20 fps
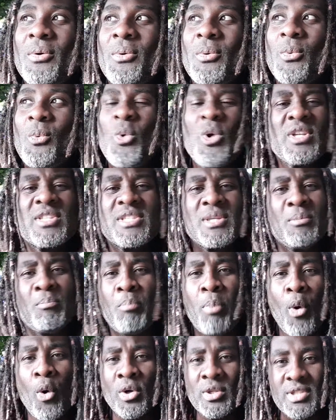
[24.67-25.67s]
what's
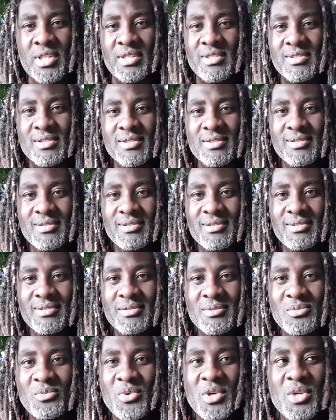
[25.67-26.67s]
important?
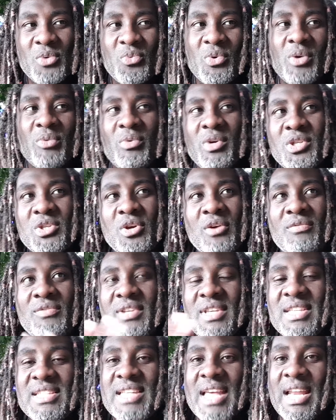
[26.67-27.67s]
Which of
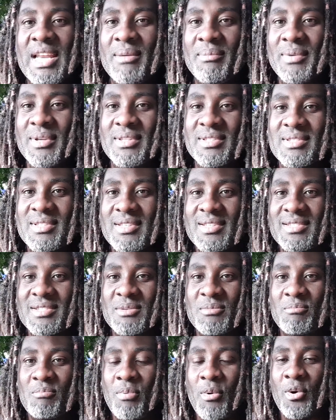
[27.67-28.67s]
these elements is
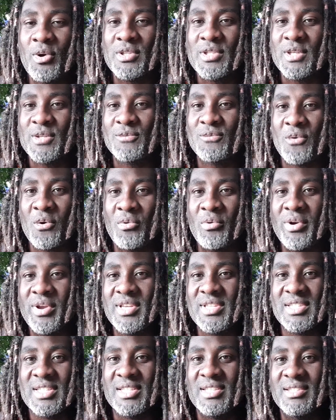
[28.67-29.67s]
important for
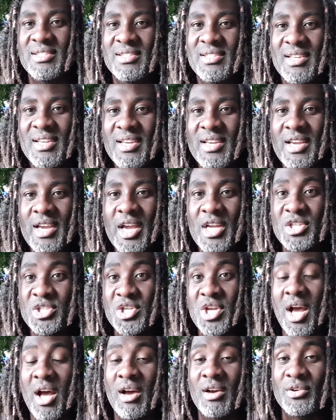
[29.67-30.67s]
raising a
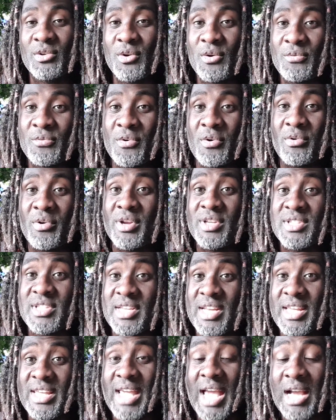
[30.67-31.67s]
child or for
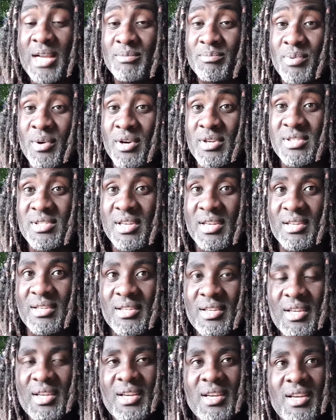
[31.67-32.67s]
raising a young person?
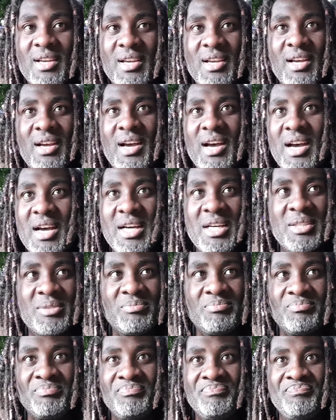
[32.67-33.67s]

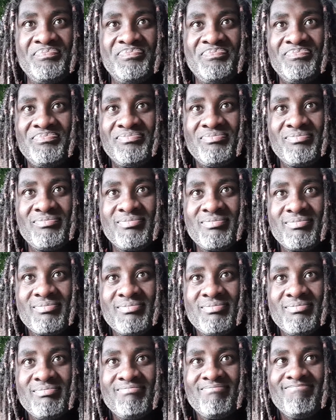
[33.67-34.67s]
In
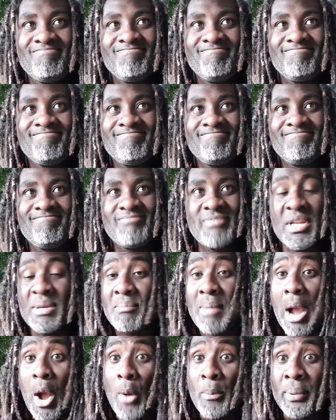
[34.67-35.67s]

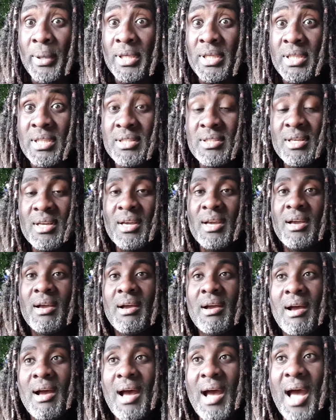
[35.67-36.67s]
my opinion,
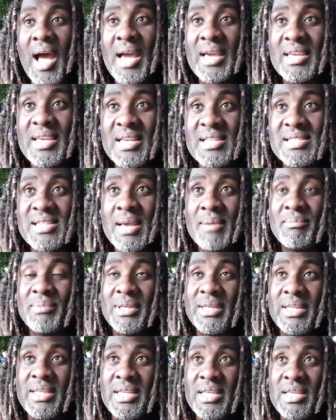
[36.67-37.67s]
I
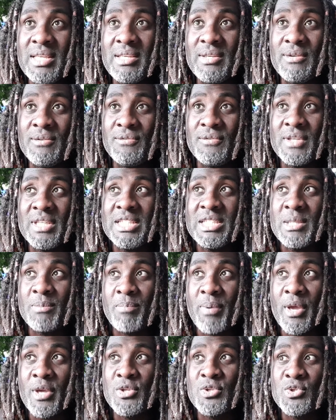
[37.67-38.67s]
believe it
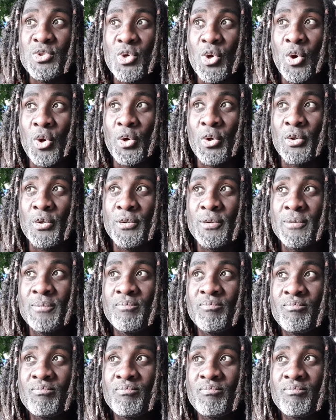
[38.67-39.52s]
depends on